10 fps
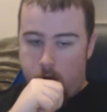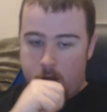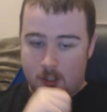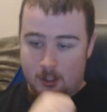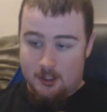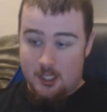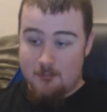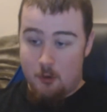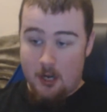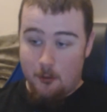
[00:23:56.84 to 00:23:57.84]
I'd like to
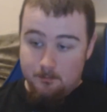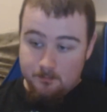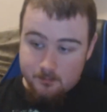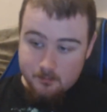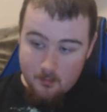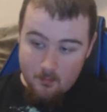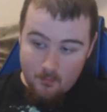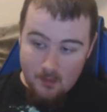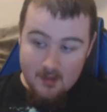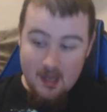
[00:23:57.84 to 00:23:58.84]
point out
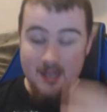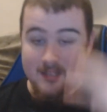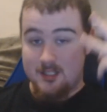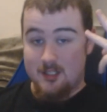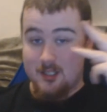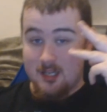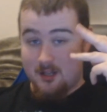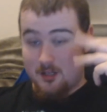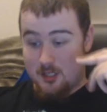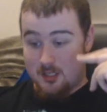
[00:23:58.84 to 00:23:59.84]
that is the
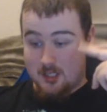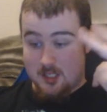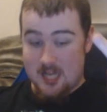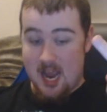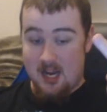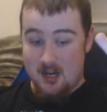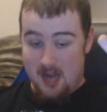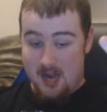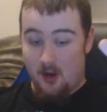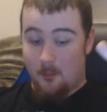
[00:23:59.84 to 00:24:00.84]
second
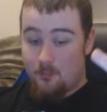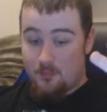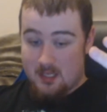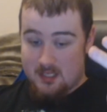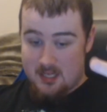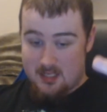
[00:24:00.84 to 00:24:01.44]
item that says it's